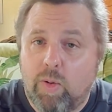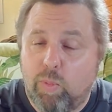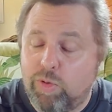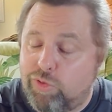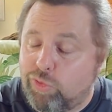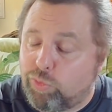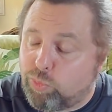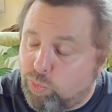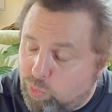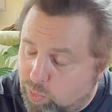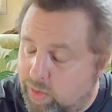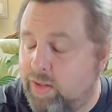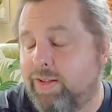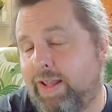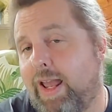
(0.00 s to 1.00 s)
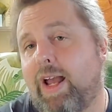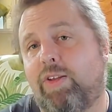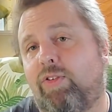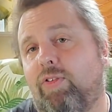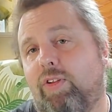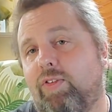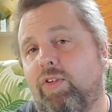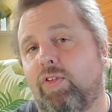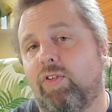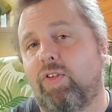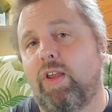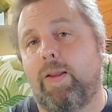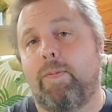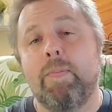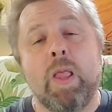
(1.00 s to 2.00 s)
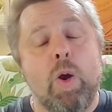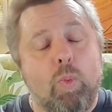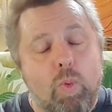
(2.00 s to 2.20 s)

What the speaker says: which is really excellent to see.